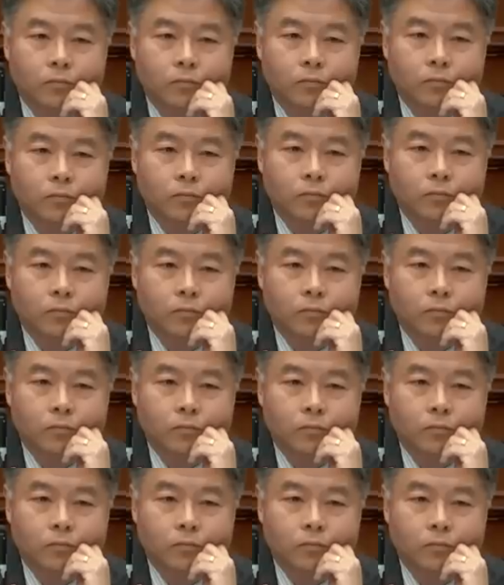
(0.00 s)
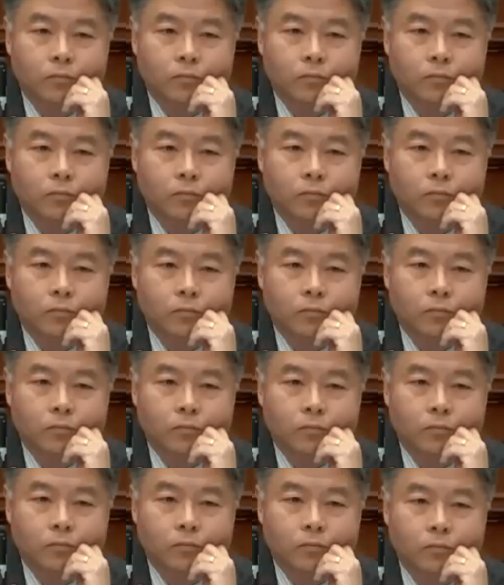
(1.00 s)

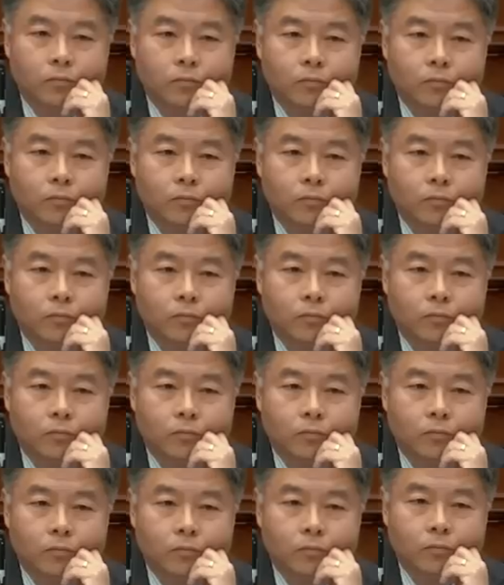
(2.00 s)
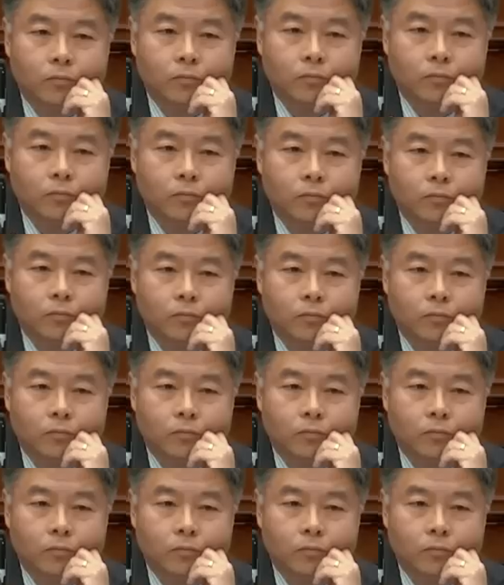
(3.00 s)
(not speaking)